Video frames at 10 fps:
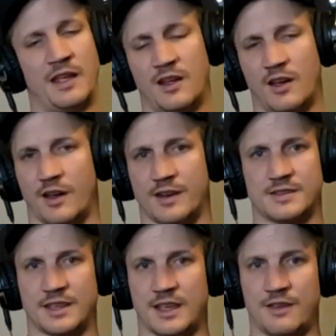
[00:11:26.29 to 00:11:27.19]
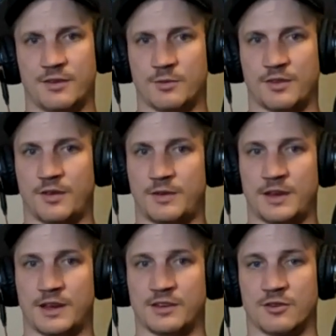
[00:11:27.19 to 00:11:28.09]
Honestly, even with
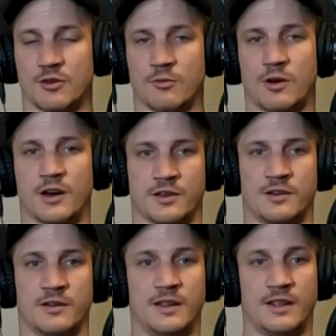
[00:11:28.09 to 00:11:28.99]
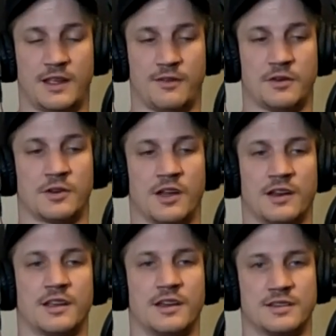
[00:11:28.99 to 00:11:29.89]
59-degree water, if you're not
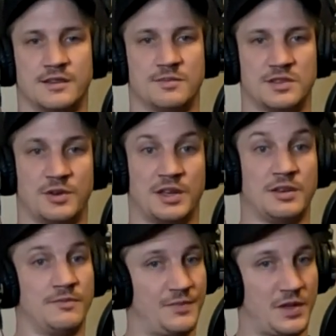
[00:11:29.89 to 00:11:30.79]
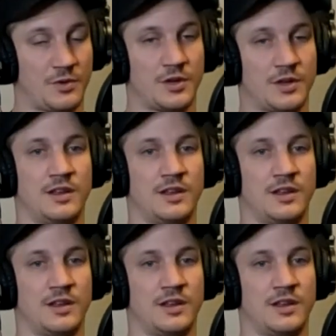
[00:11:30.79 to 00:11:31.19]
accustomed to it, you could